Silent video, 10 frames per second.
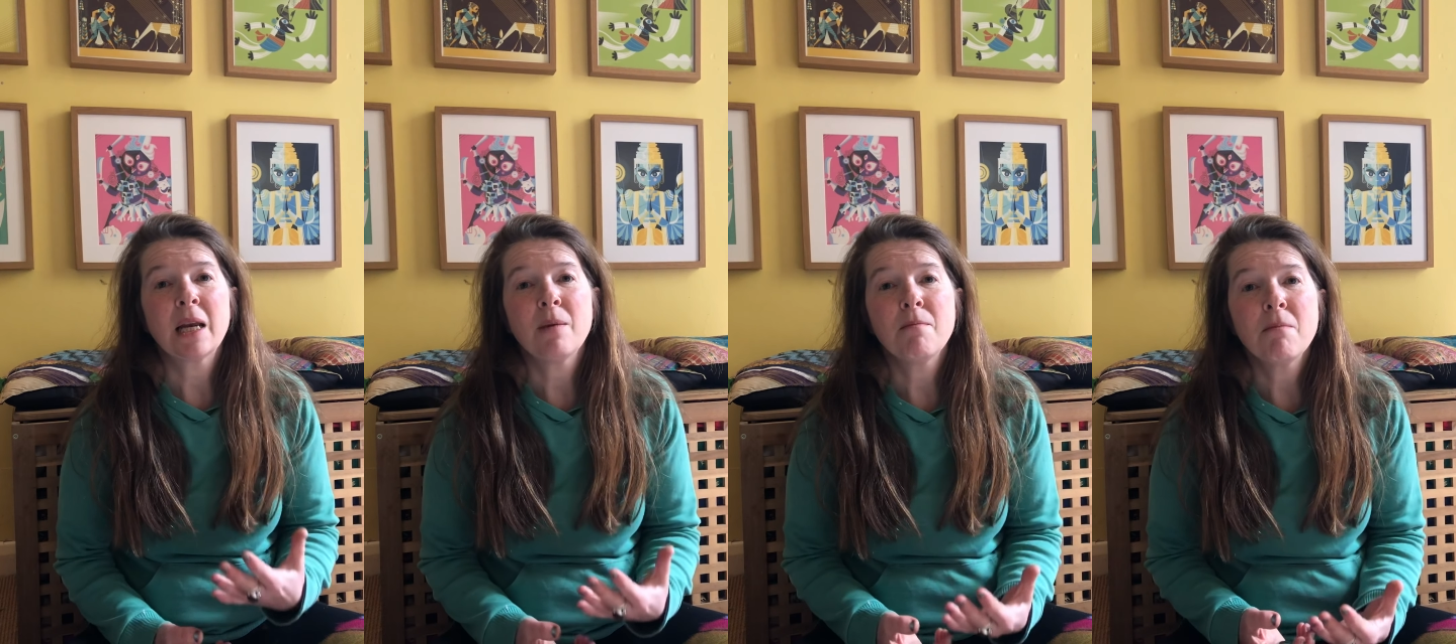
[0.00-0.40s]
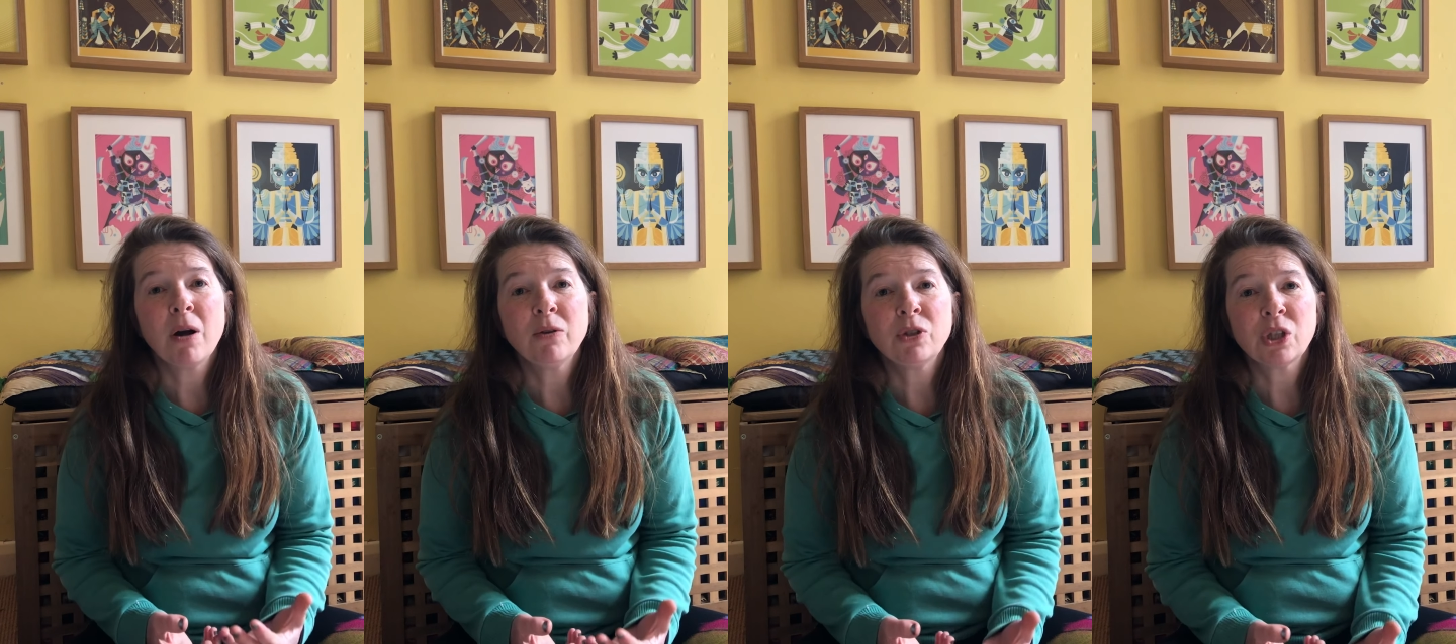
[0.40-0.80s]
and
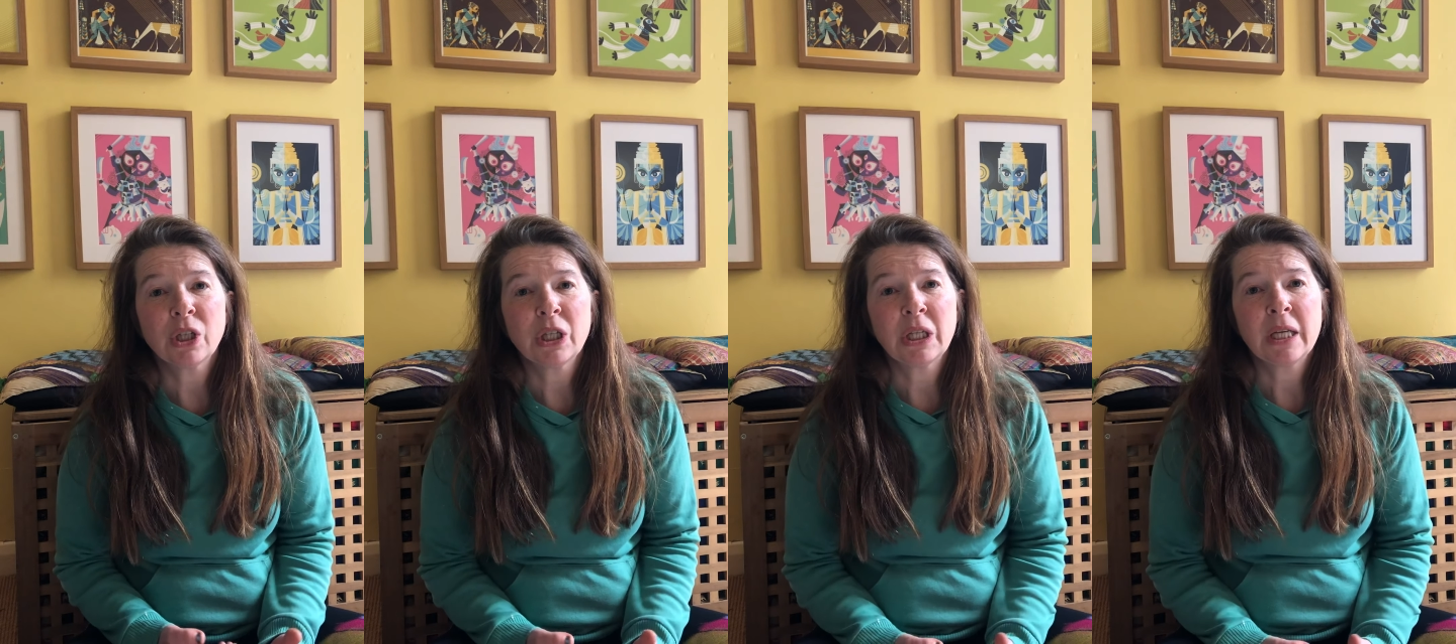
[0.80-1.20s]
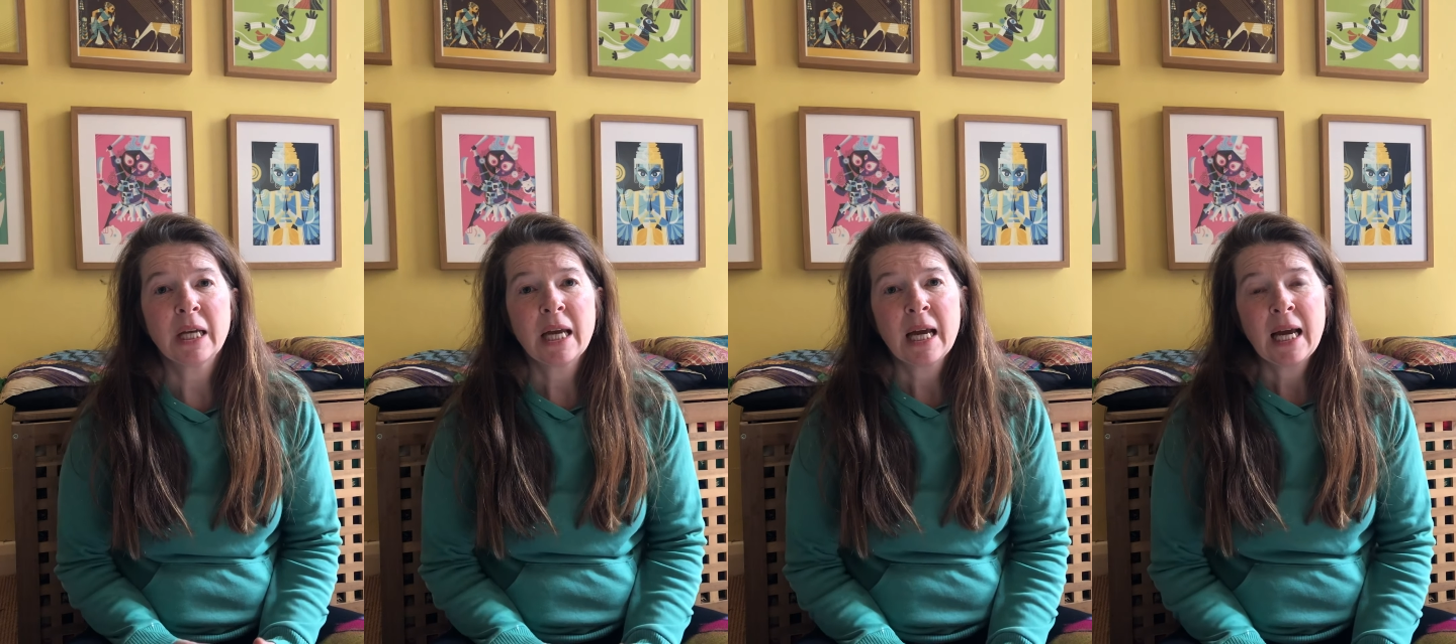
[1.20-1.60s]
emotion,
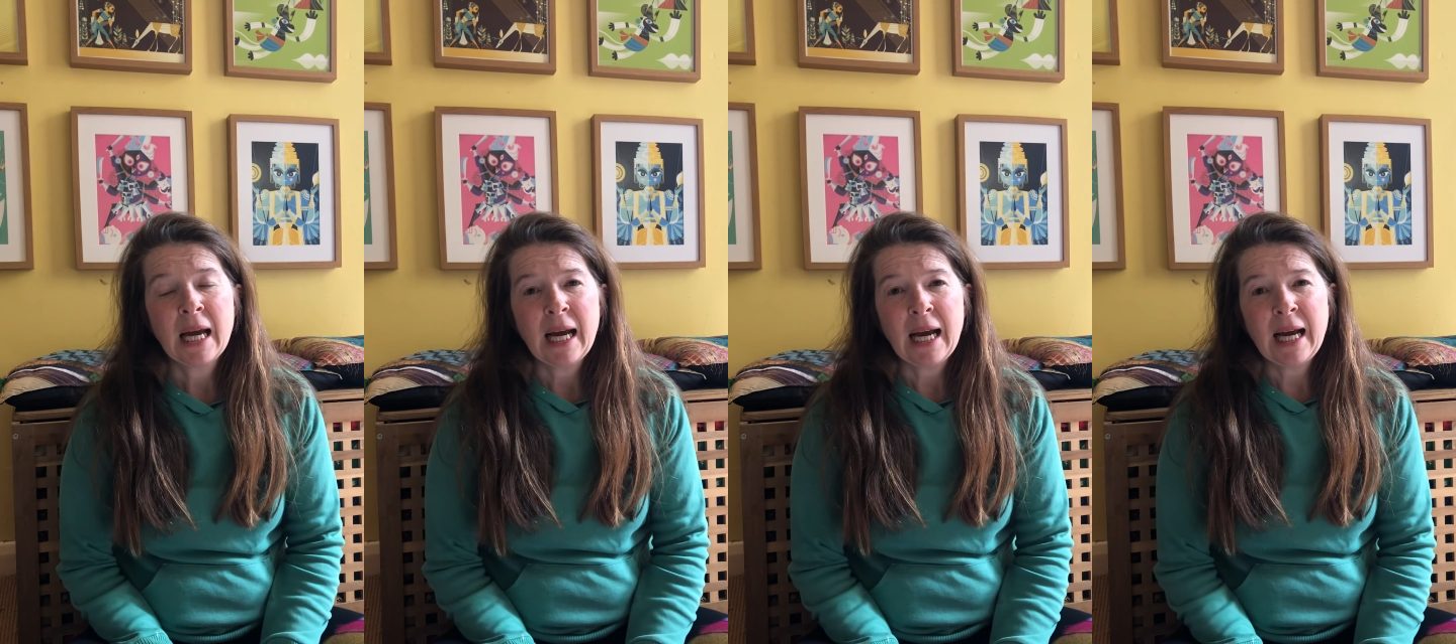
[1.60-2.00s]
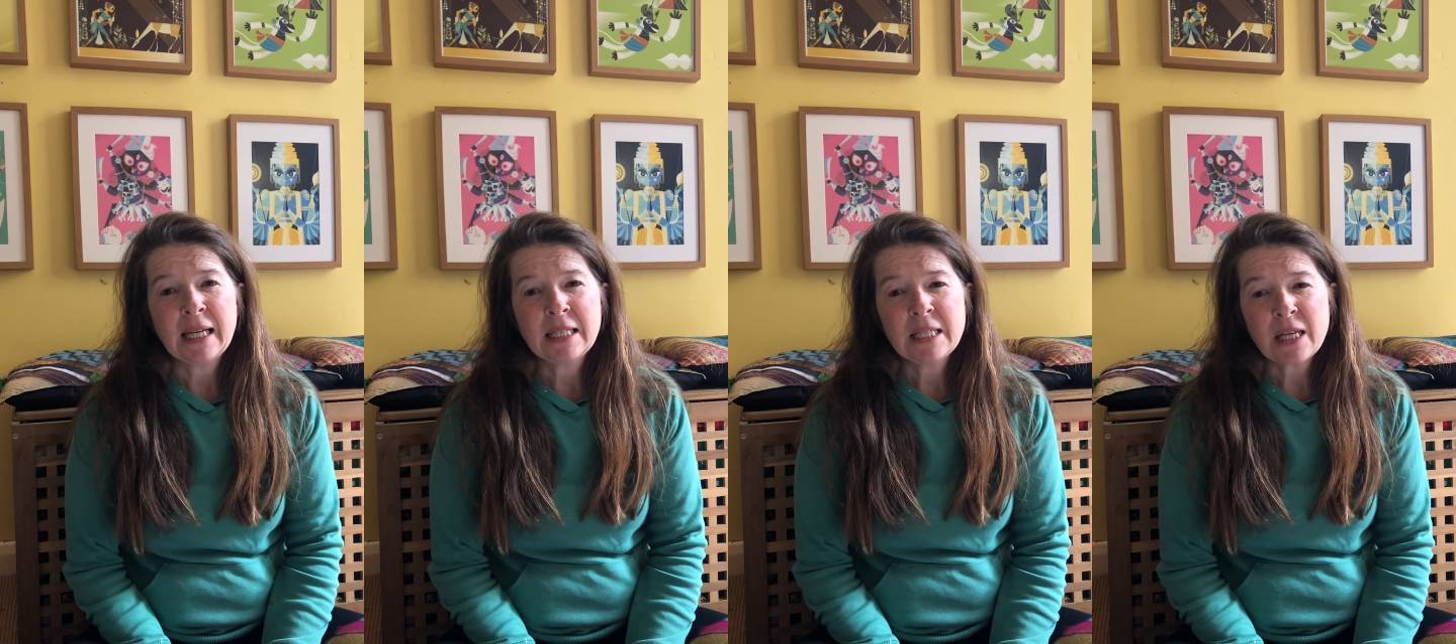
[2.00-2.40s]

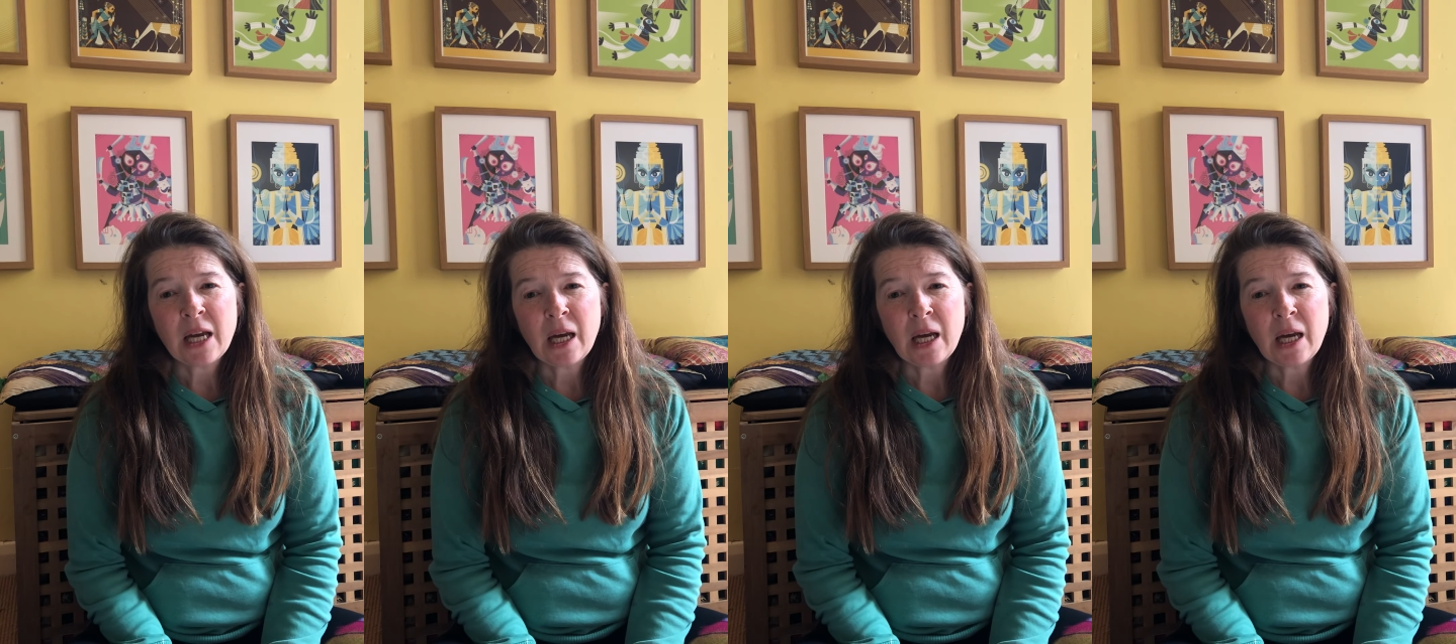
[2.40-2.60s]
and